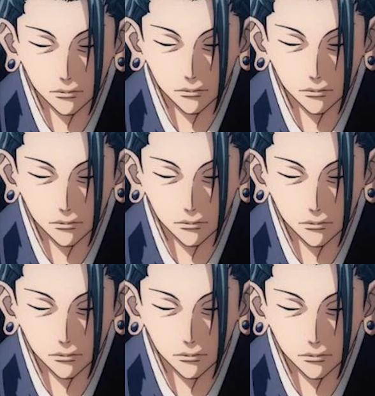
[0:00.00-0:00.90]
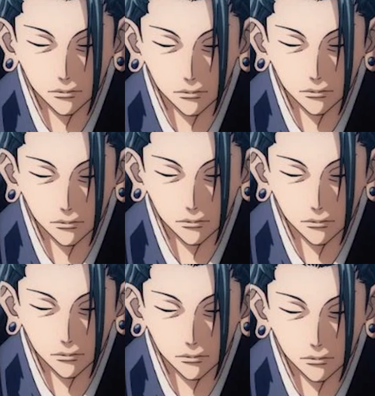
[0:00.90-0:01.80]

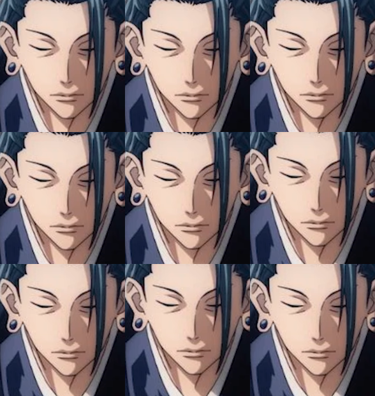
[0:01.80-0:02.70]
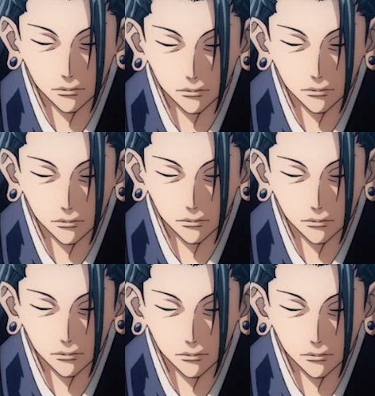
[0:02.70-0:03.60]

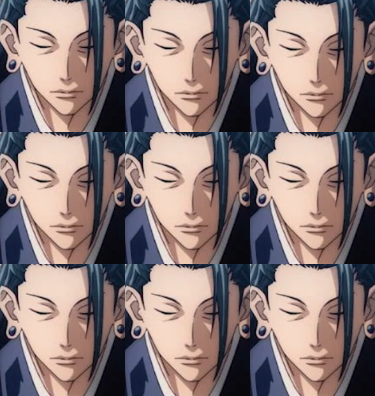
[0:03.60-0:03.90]
(not speaking)